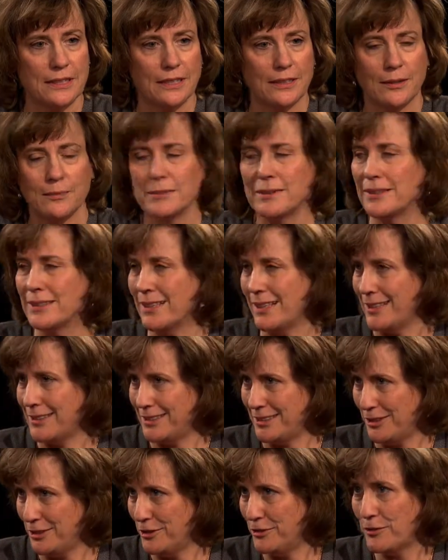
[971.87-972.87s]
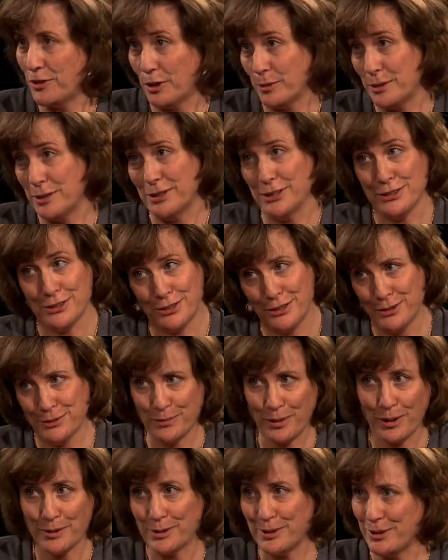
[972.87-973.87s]
and I'm going to guess you're a pharmacist, so you
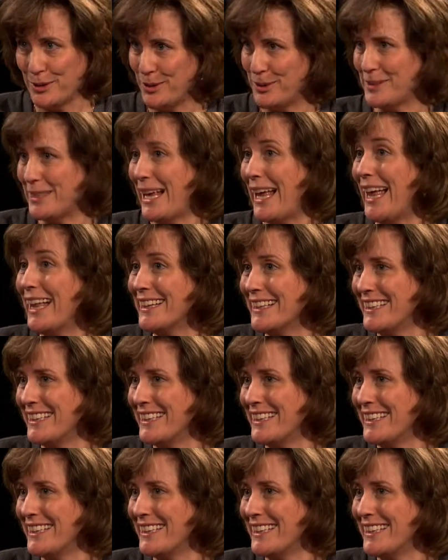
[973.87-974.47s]
probably know this at